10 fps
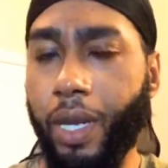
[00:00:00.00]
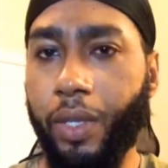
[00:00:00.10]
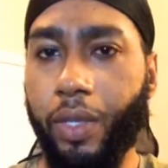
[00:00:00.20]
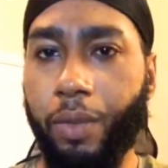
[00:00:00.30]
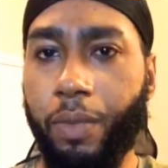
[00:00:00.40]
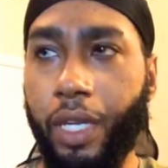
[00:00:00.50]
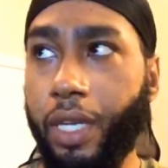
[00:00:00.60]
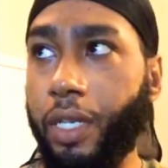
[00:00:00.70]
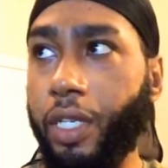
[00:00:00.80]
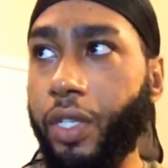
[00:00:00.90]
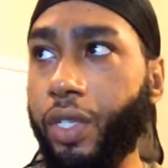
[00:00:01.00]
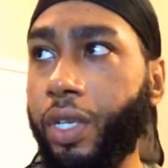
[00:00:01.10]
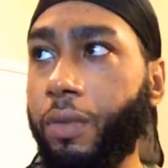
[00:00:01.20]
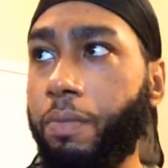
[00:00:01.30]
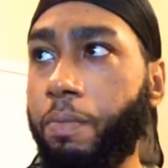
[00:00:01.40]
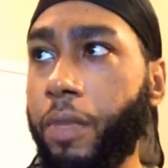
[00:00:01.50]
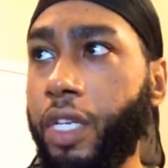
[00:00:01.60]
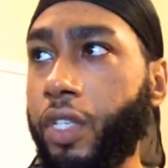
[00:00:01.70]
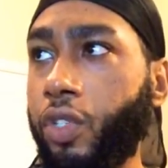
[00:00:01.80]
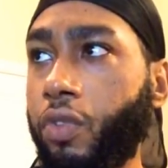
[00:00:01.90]
It could be just me
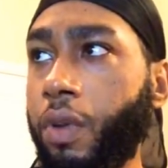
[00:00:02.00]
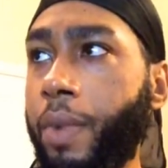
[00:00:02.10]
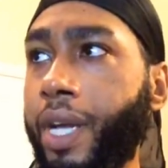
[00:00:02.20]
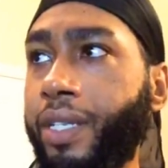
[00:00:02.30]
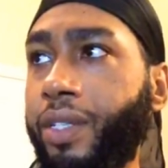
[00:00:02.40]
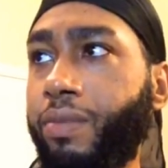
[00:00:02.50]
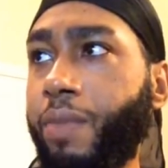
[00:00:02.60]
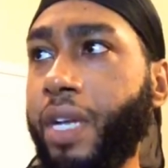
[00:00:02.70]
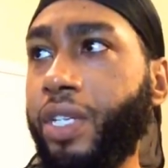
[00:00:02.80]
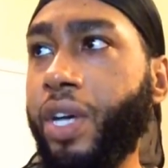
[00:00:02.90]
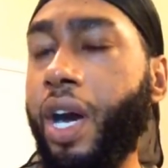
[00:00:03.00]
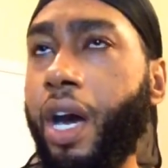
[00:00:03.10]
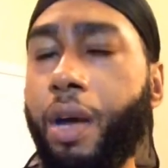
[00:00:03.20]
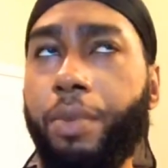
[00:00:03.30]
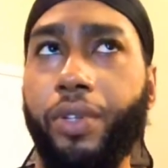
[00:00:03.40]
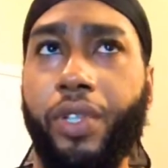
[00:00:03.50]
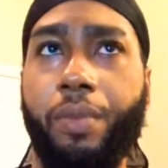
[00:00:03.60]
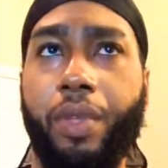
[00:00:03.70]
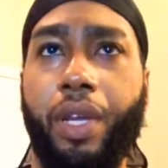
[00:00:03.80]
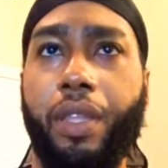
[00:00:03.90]
just doing my job or
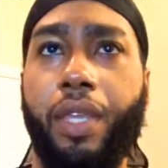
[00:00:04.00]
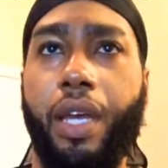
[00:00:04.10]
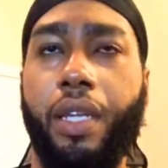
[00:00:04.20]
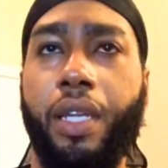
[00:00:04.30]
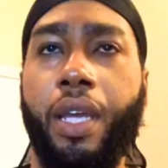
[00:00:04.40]
something like that.